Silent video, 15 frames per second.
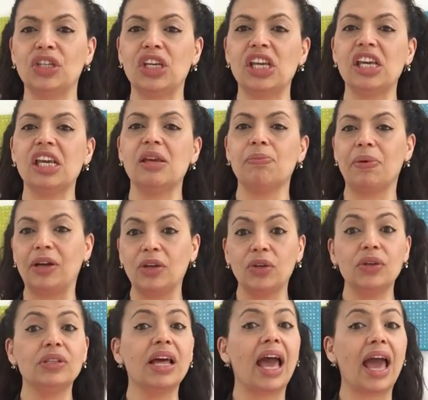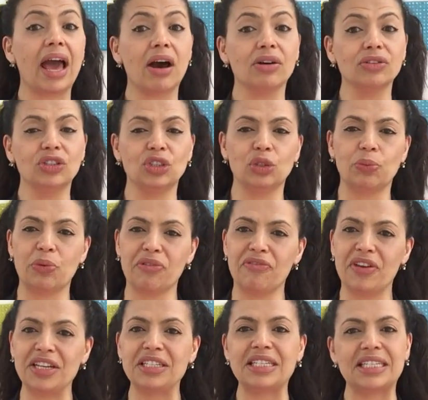keep a good health to
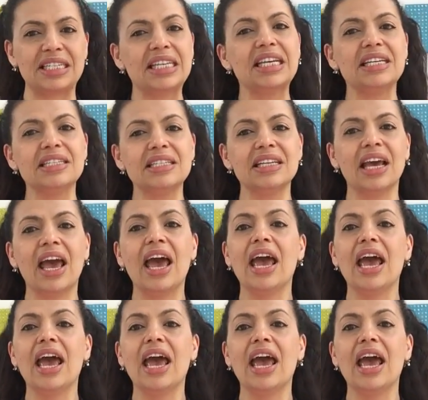prevent disease.